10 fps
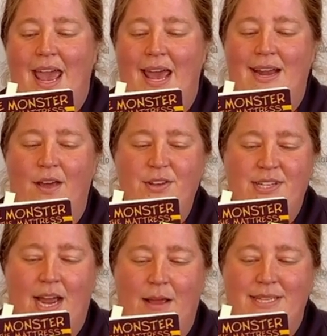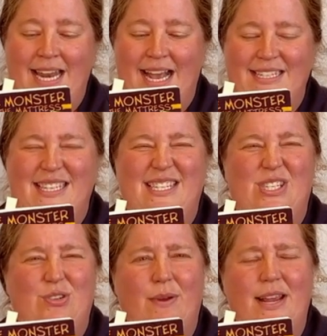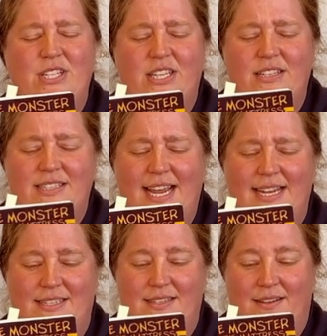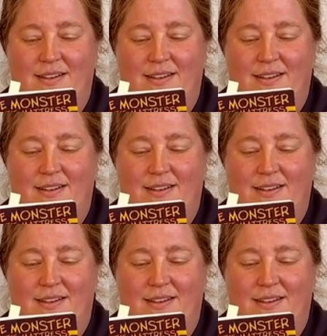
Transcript: and other times it has these strange little dents.